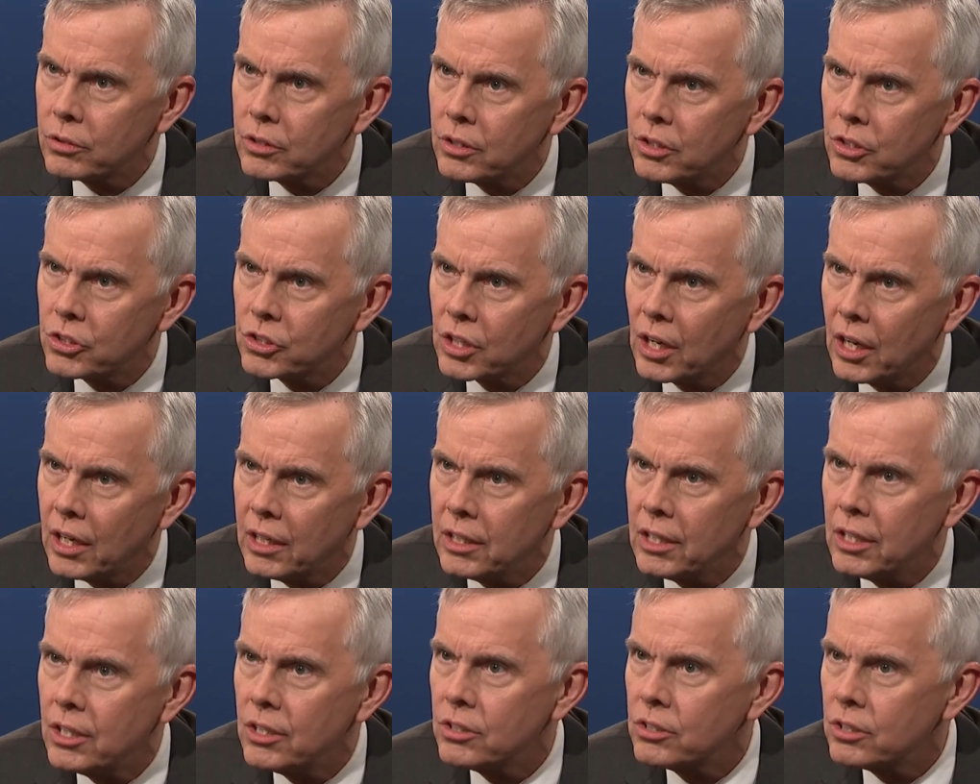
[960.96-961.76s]
to the
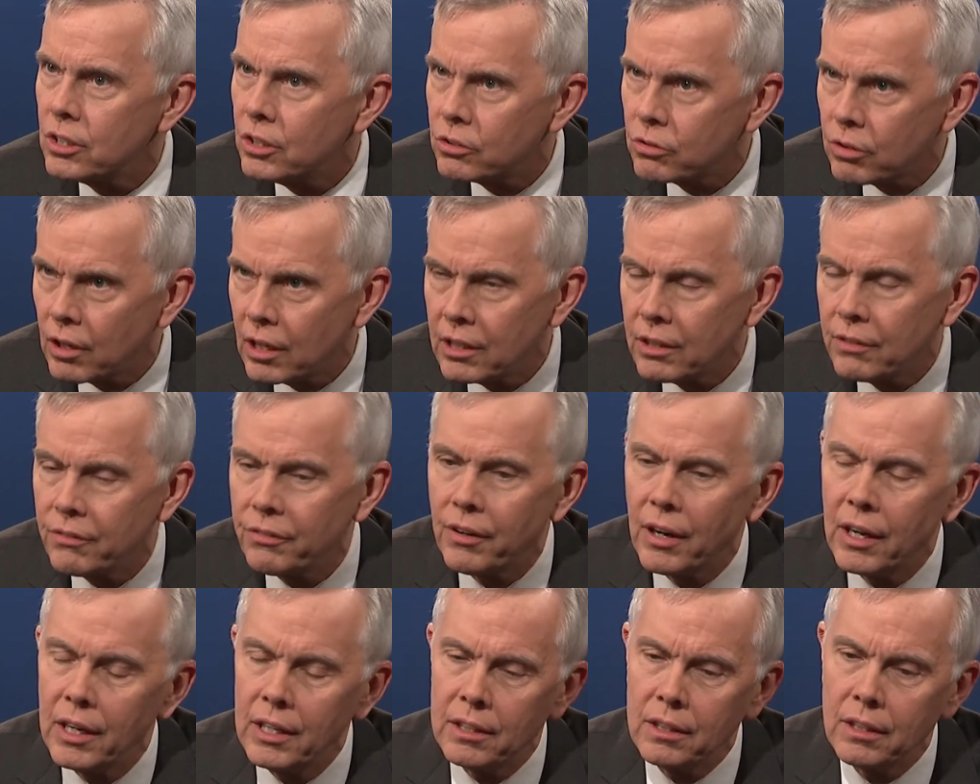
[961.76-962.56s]
Chinese, had tried to
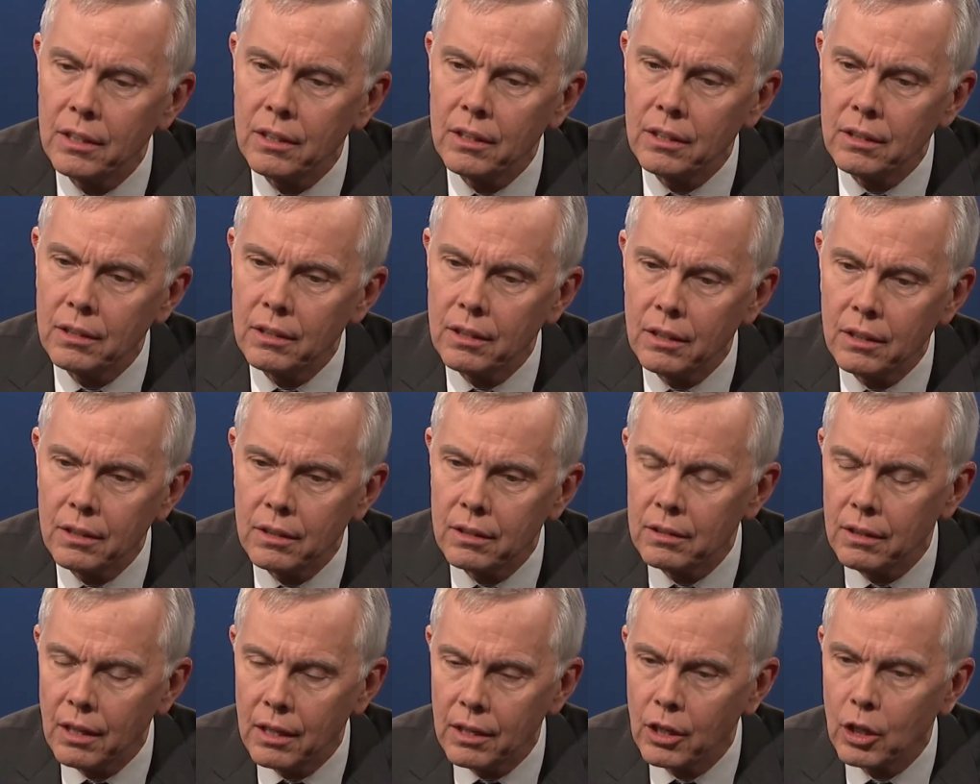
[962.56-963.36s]
find
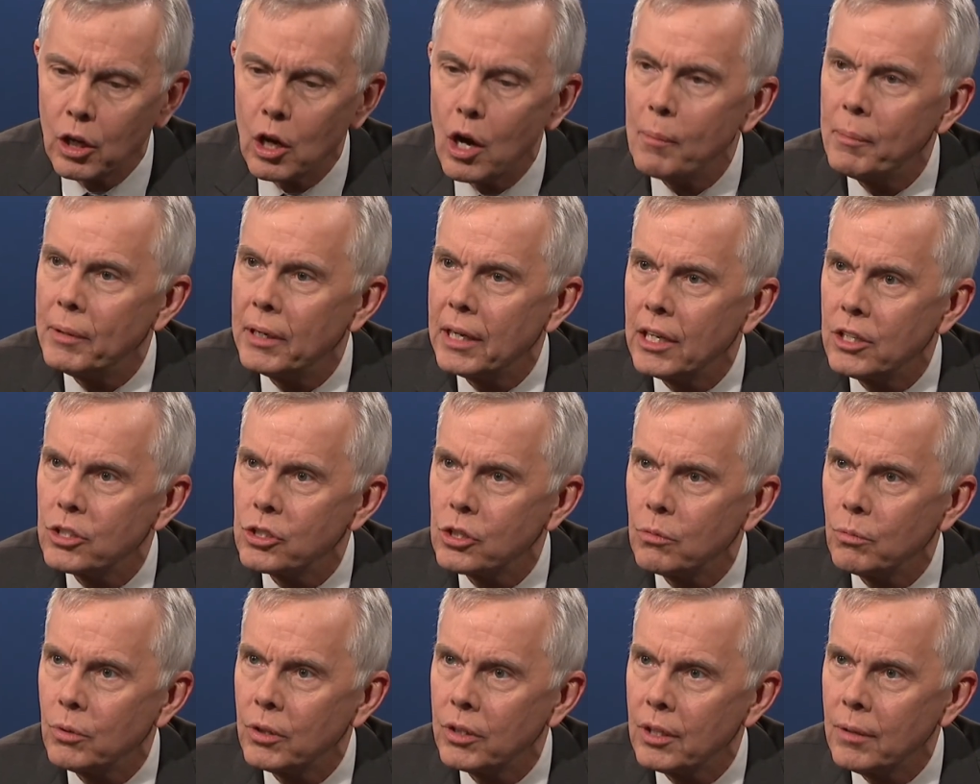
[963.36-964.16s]
an
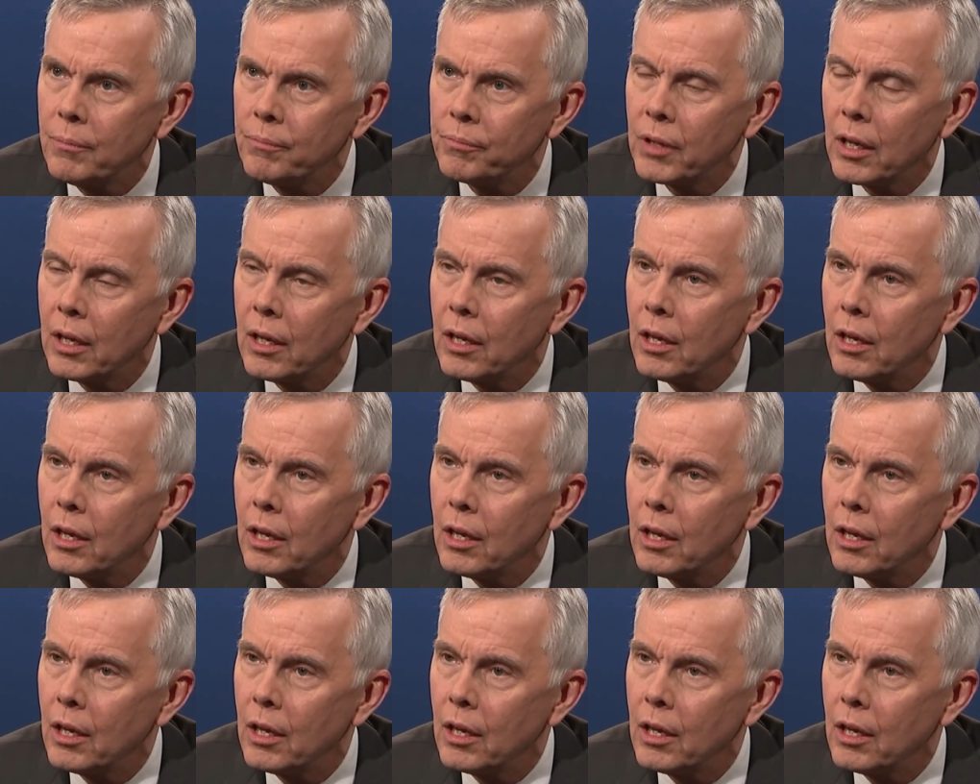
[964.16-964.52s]
accommodation with them.